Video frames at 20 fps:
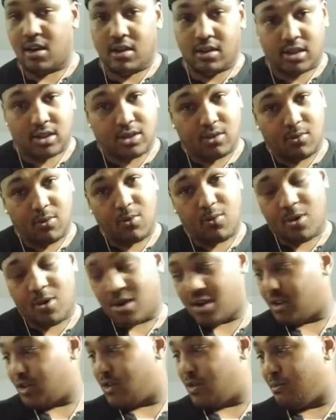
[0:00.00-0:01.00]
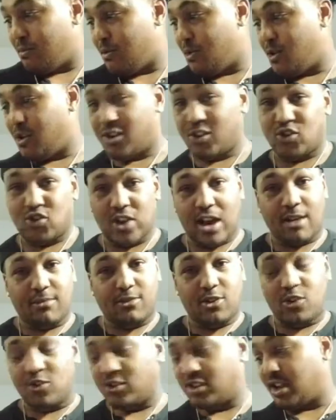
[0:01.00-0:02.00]
So we're working on more. Drop
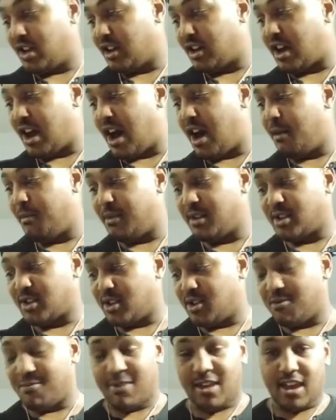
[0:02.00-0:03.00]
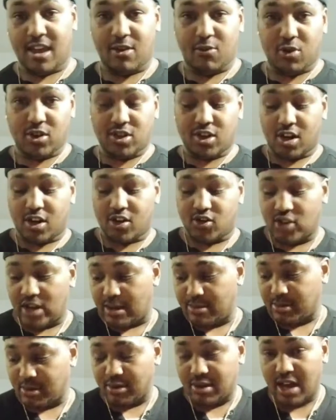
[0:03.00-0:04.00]
those comments though, man. I want y'all to
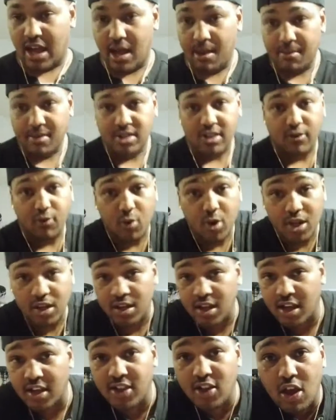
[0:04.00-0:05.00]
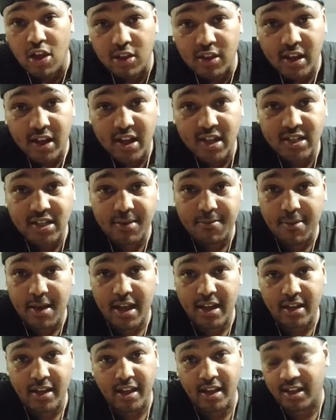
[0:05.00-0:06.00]
drop some comments of what gun y'all think I should
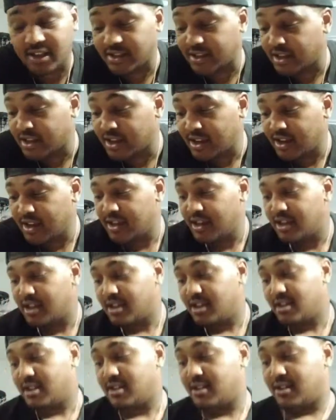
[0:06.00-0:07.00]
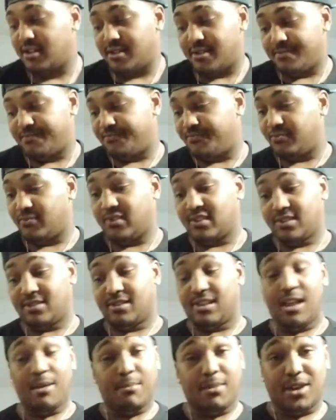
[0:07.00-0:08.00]
buy next.
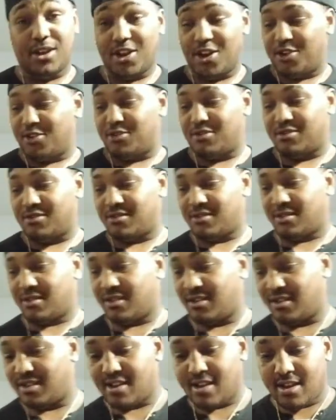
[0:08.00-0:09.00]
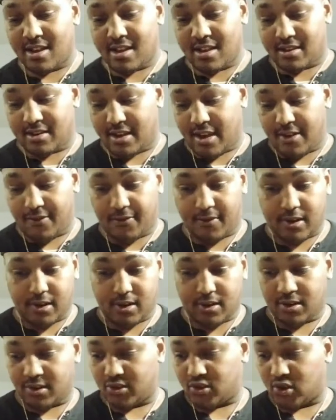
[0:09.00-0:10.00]
Let me know.
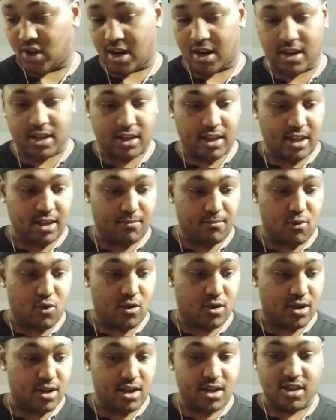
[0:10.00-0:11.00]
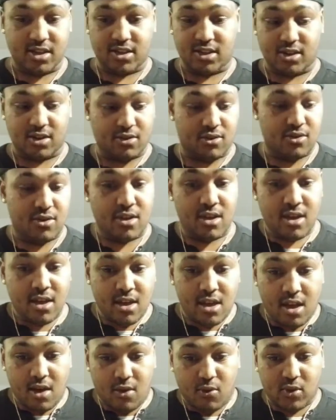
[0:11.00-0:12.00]
Definitely trying to get more guns, so
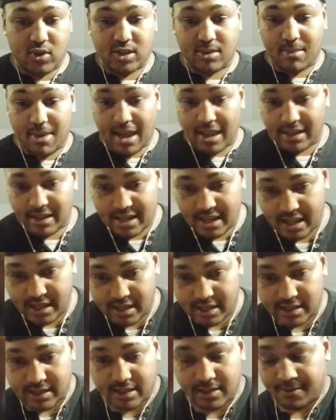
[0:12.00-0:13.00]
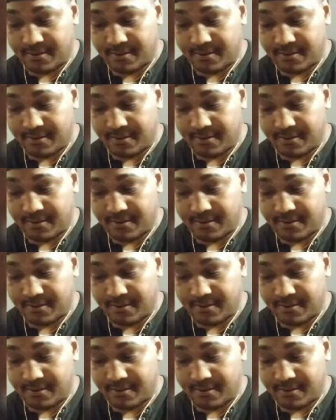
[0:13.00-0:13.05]
I want some ideas.